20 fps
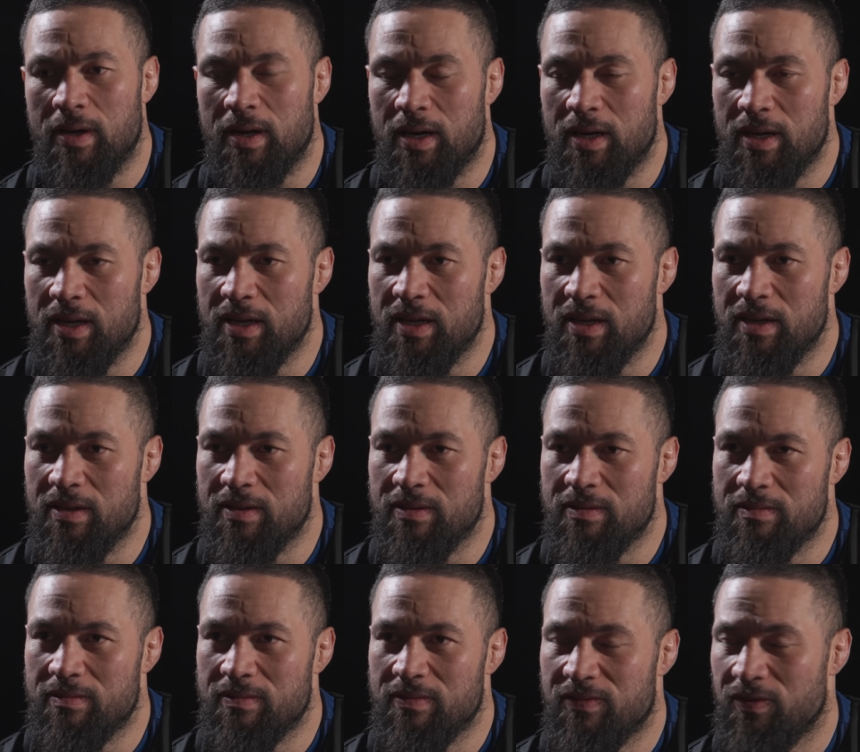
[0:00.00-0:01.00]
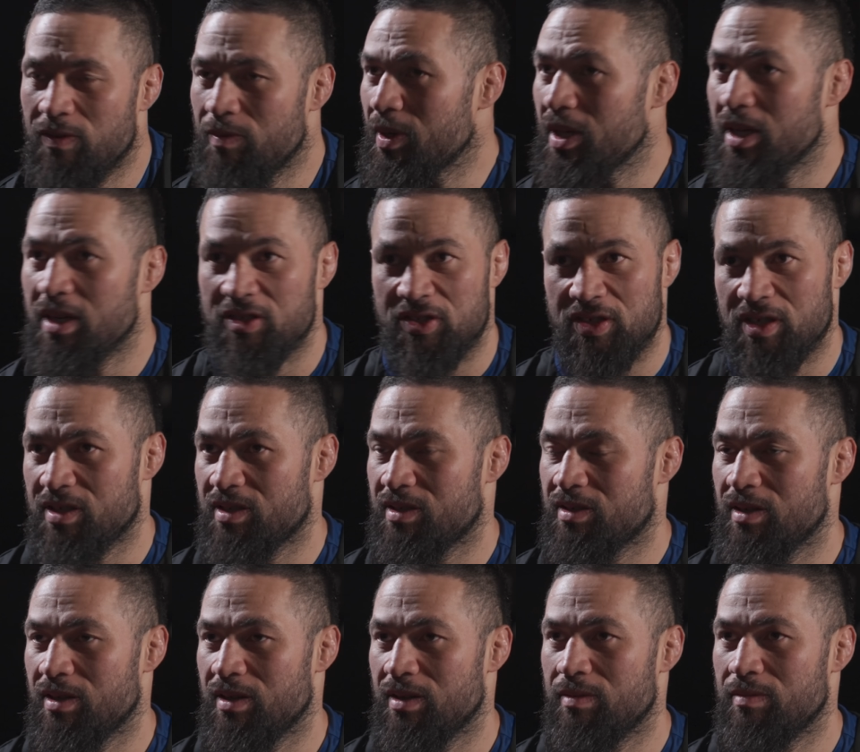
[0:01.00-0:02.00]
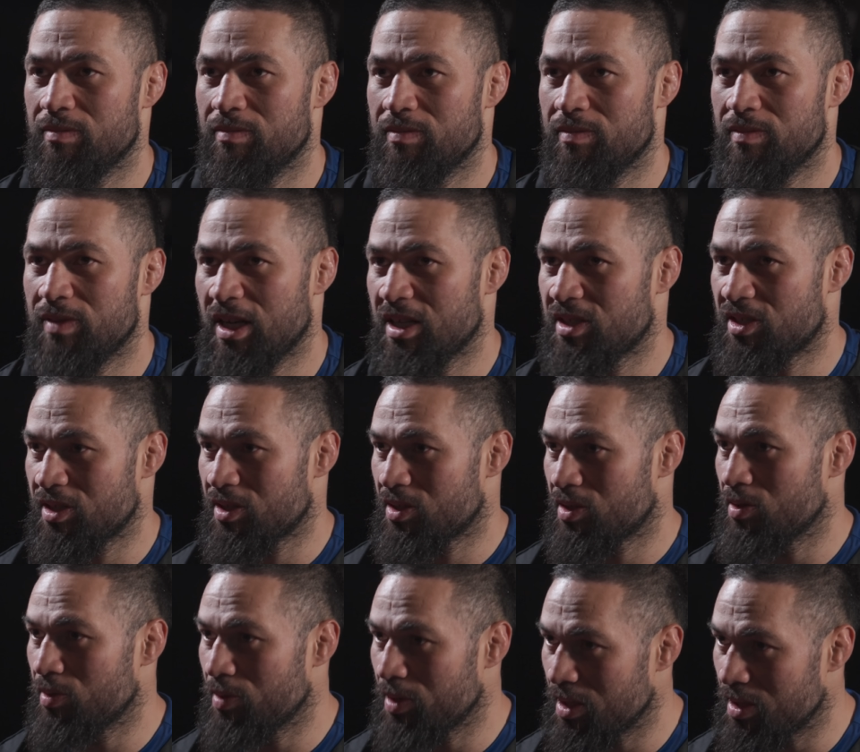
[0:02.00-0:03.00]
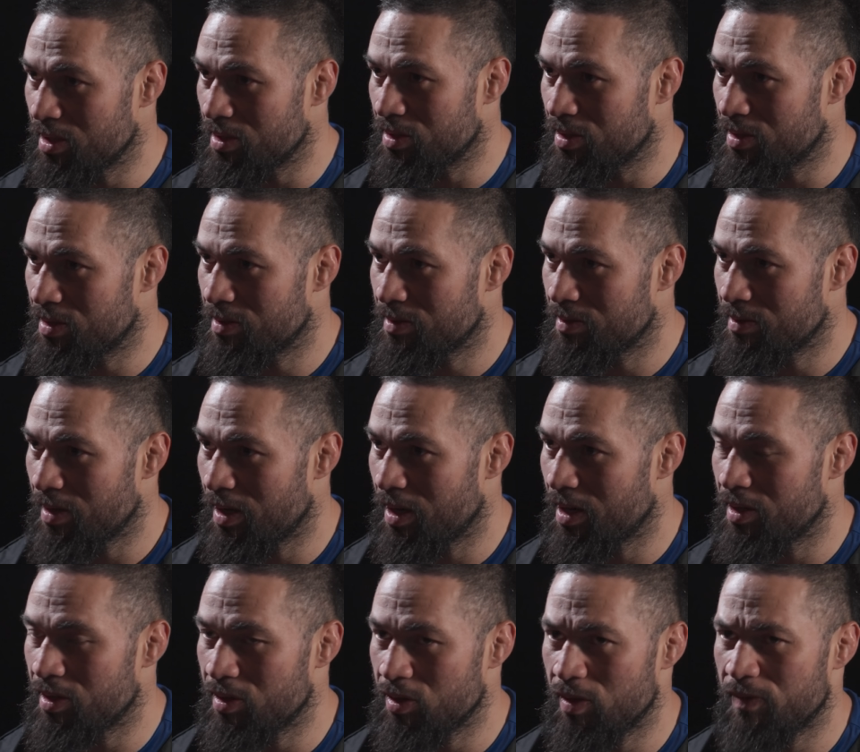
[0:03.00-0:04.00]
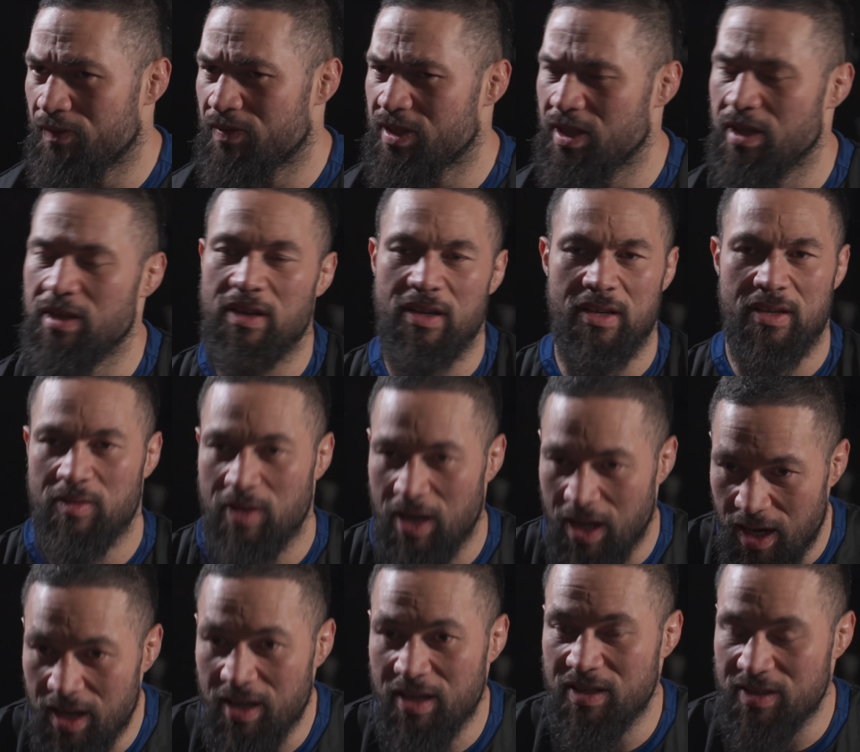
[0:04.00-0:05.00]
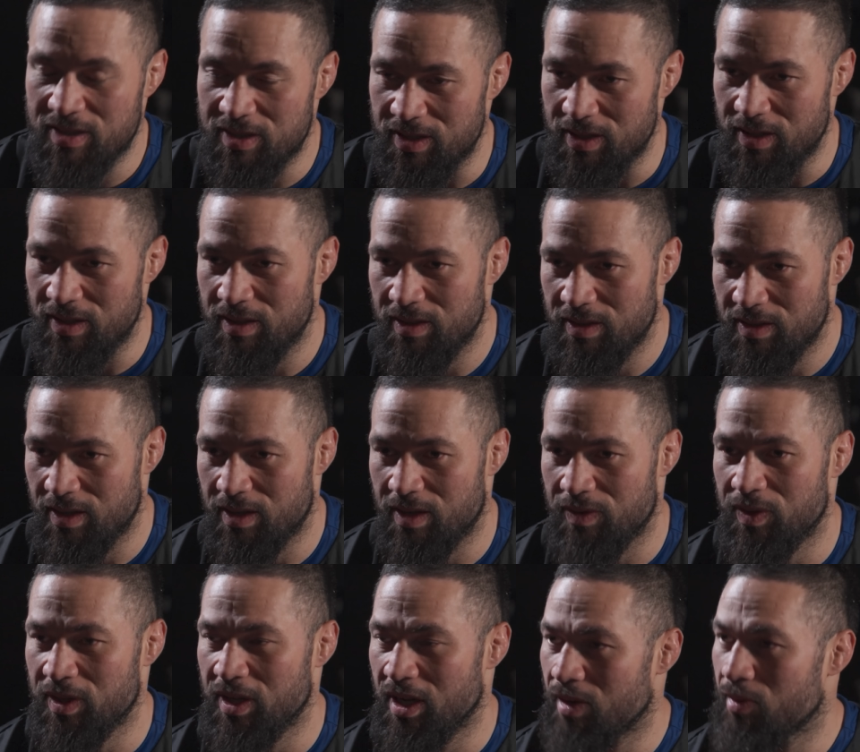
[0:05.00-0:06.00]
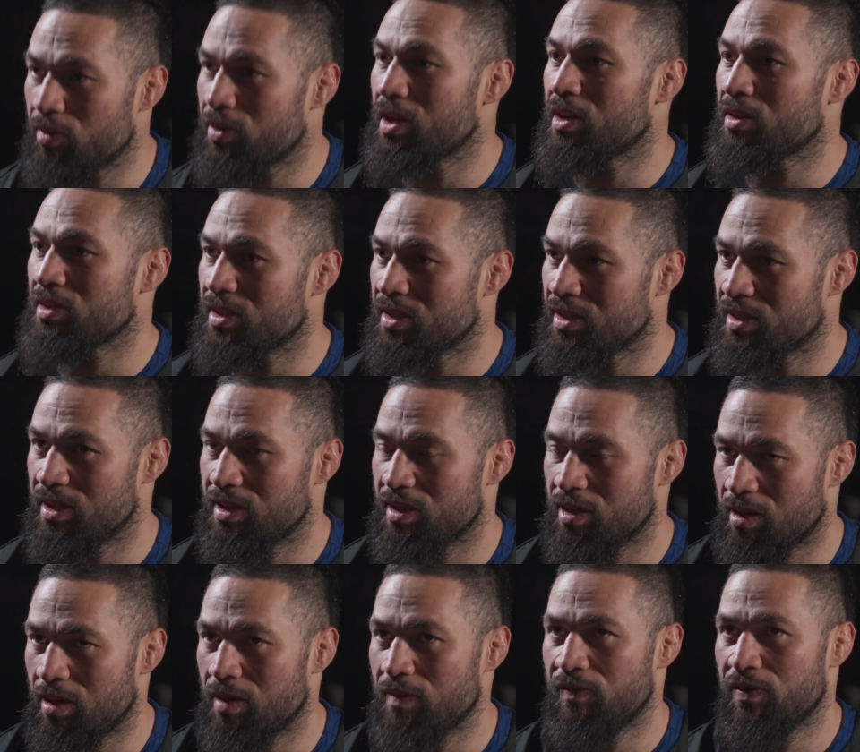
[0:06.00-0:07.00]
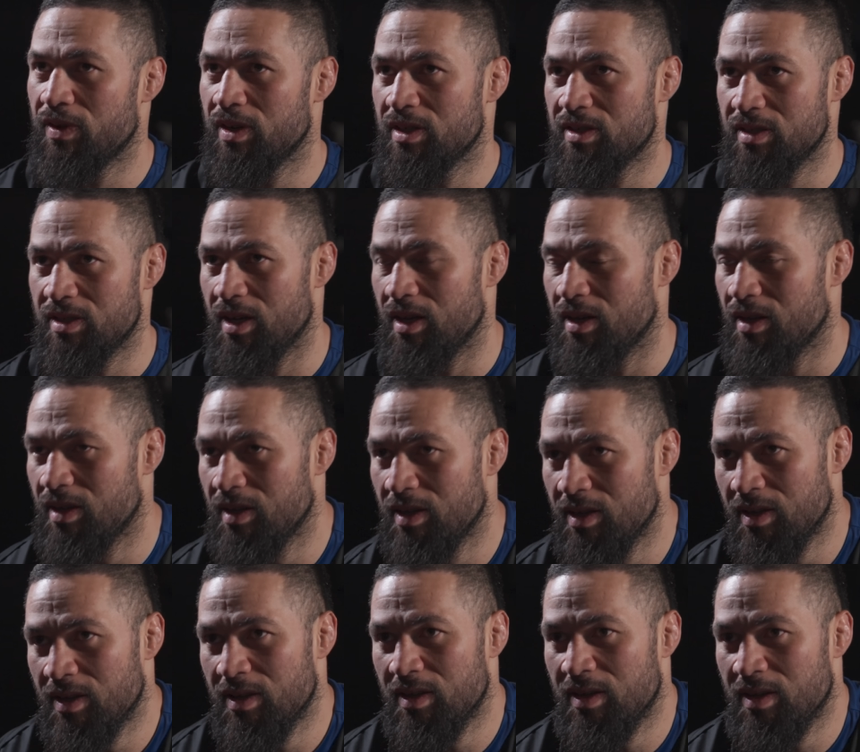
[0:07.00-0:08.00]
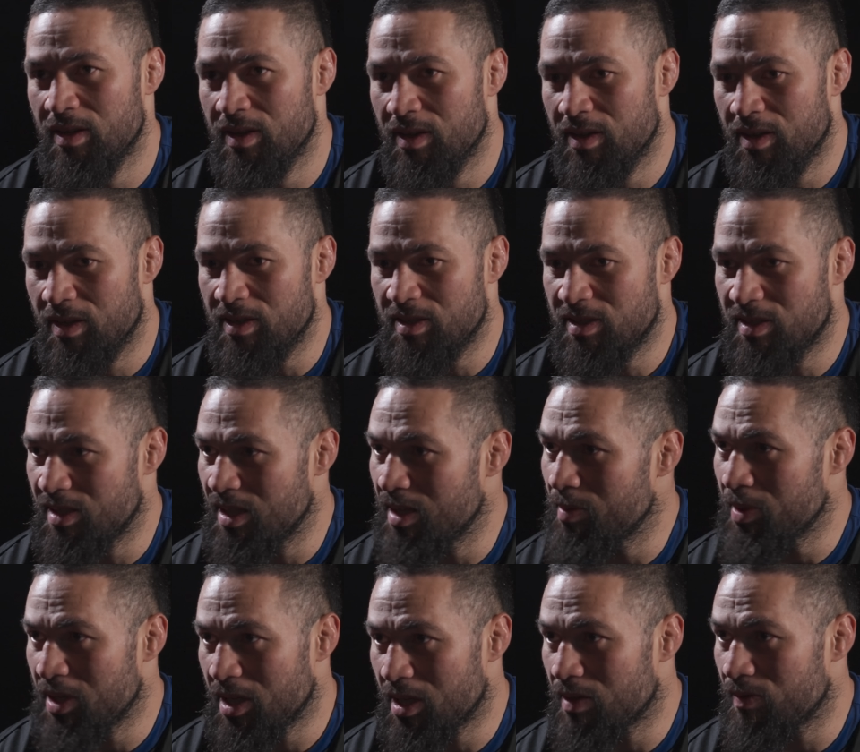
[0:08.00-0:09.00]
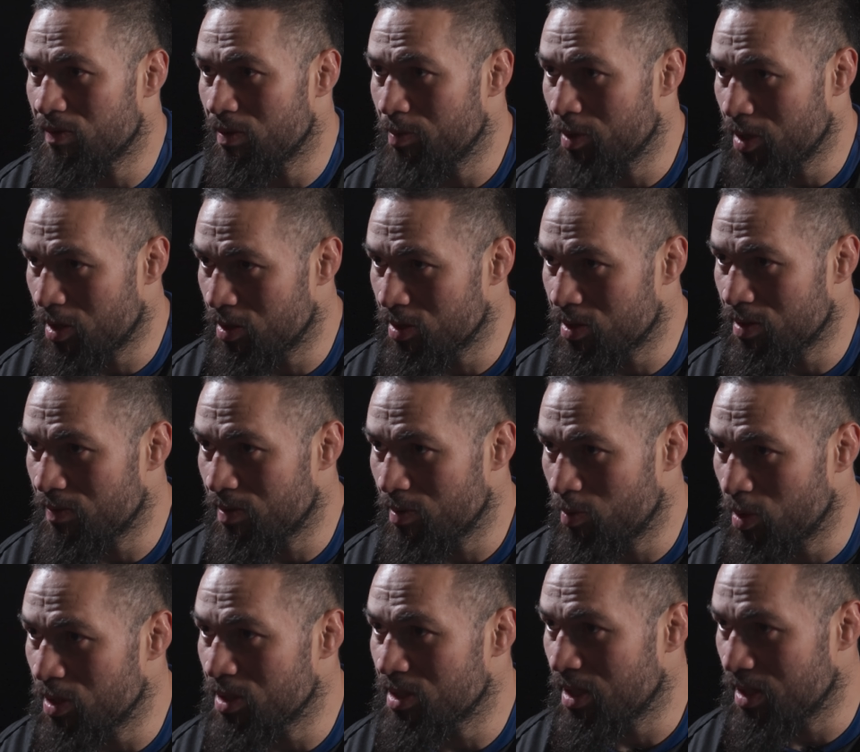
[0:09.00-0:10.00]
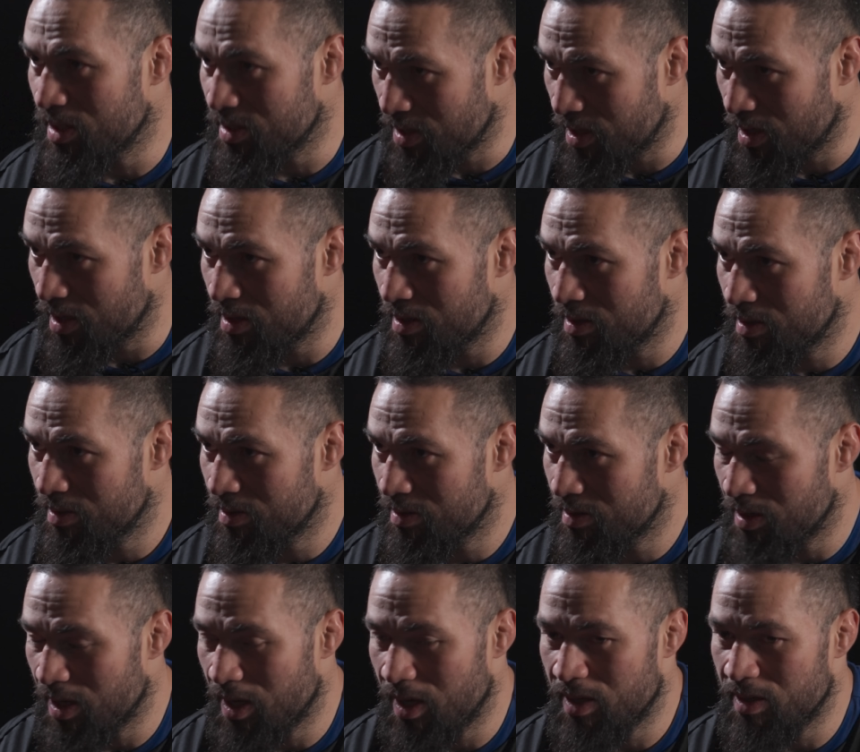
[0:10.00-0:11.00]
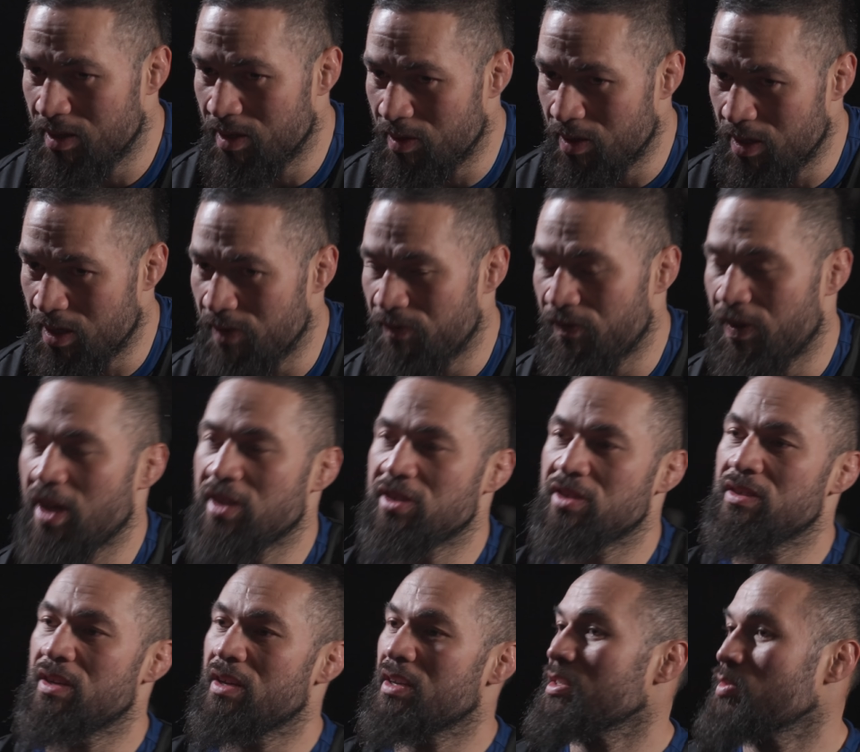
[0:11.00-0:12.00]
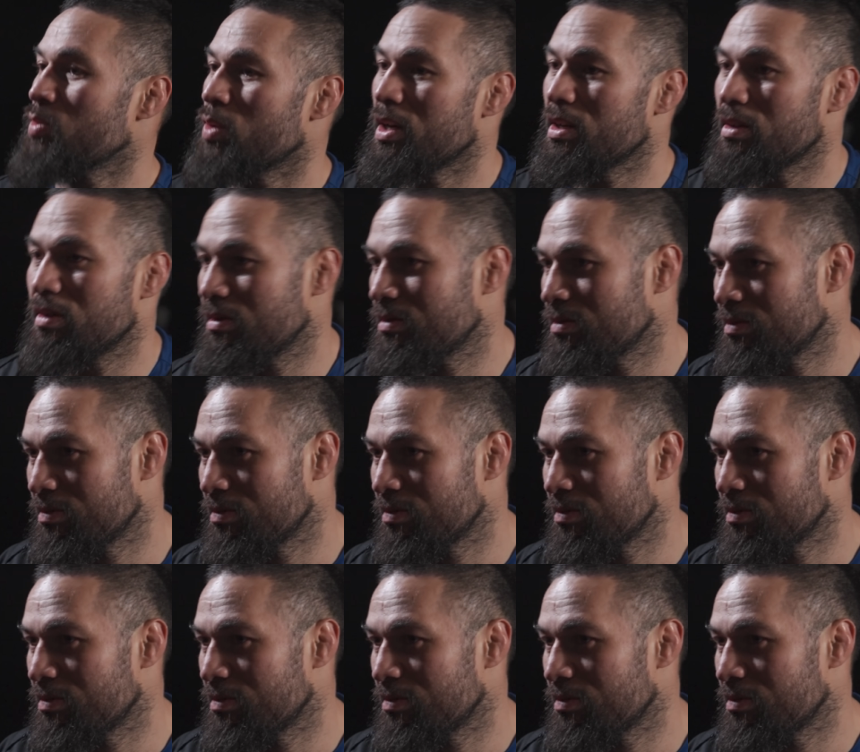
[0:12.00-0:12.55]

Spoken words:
For me, it's just that's just who he is, and you've seen, like I can see, and I think everyone else can see the confidence that is steaming out of him because of the wins that he's had and in the fashion that he's won.